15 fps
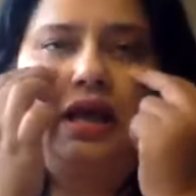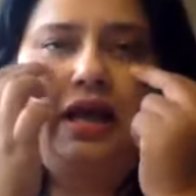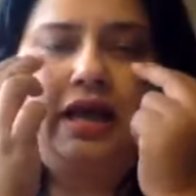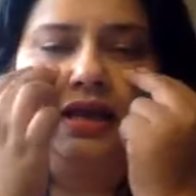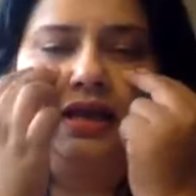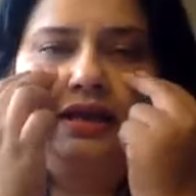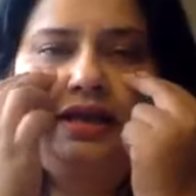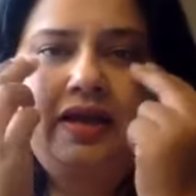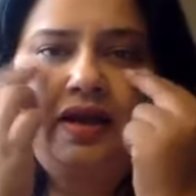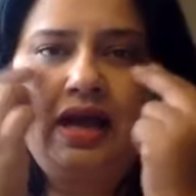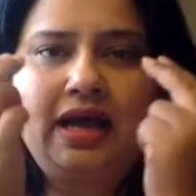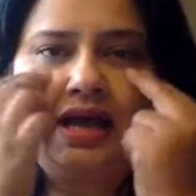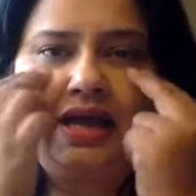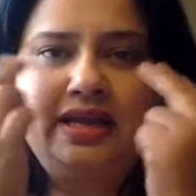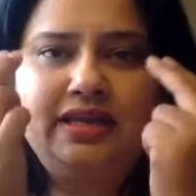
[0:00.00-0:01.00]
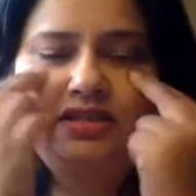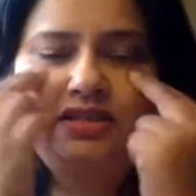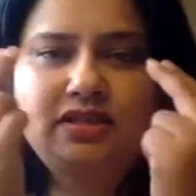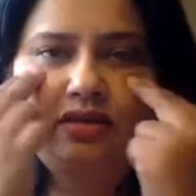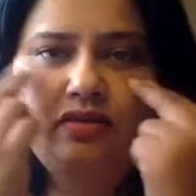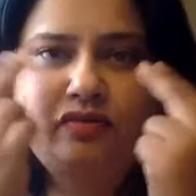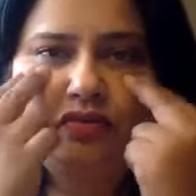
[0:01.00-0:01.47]
Under your
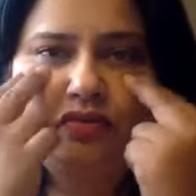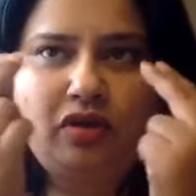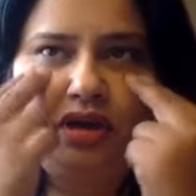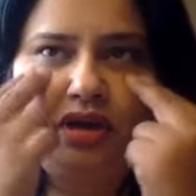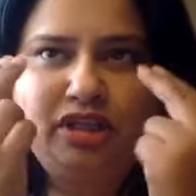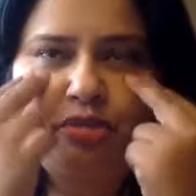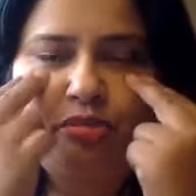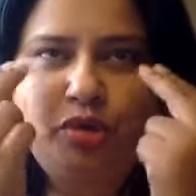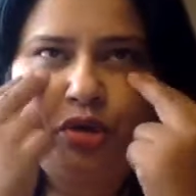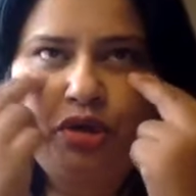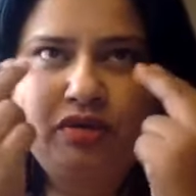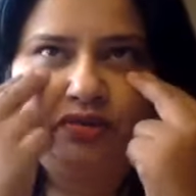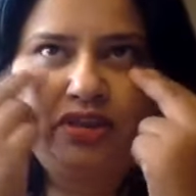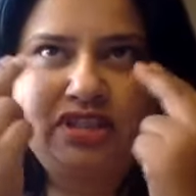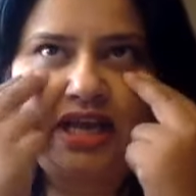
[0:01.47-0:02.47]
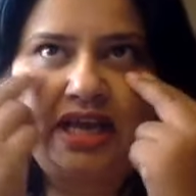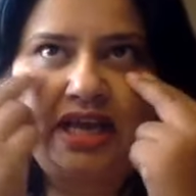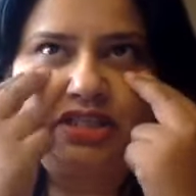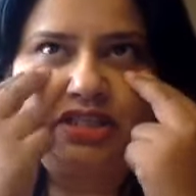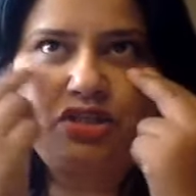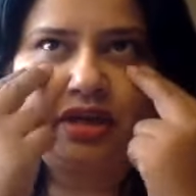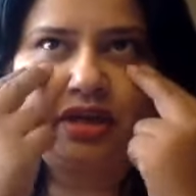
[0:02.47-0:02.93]
eyes, on the bone of the eye
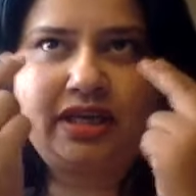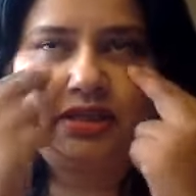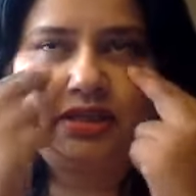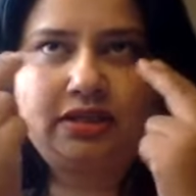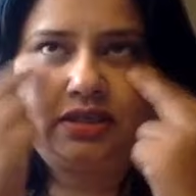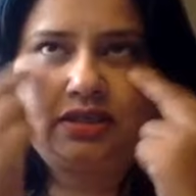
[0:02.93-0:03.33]
socket.